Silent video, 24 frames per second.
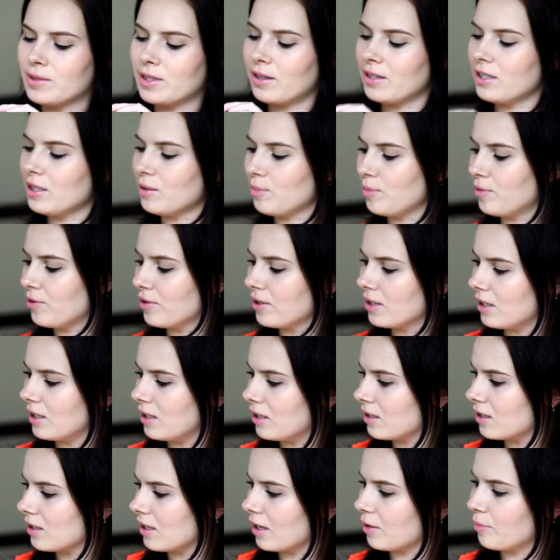So I just bought
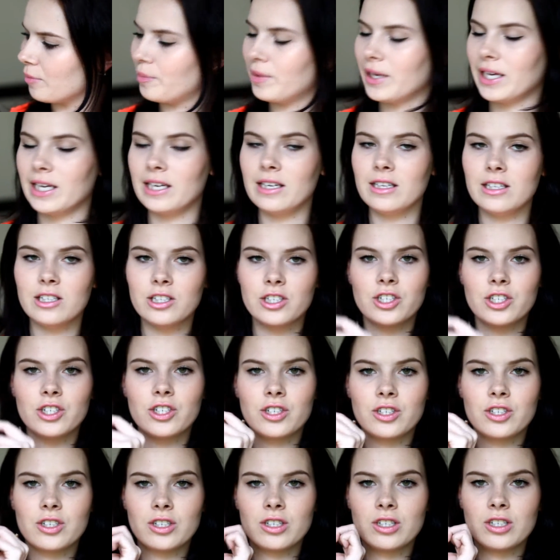these like
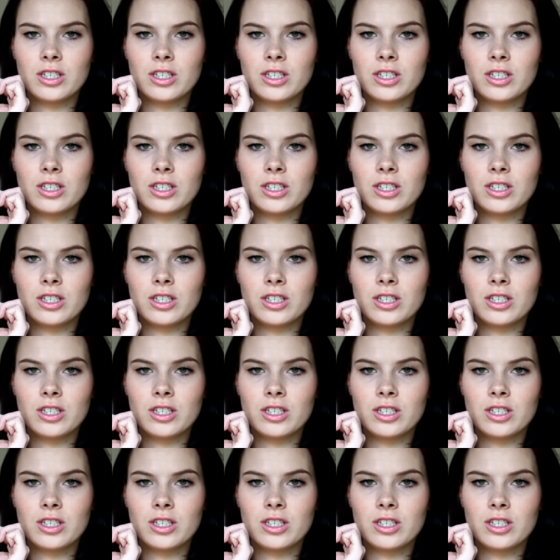peach